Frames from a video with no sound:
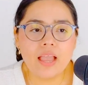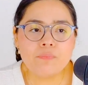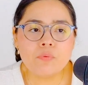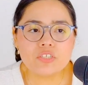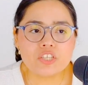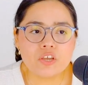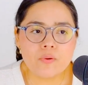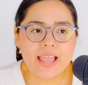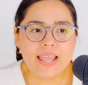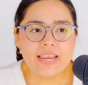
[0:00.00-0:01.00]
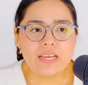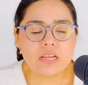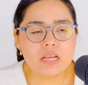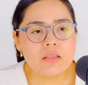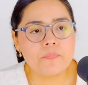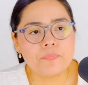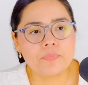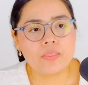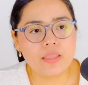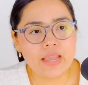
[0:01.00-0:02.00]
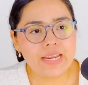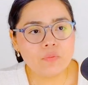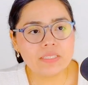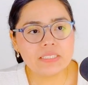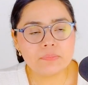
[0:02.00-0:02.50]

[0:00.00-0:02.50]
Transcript: I more so, I didn't... Uh, I didn't really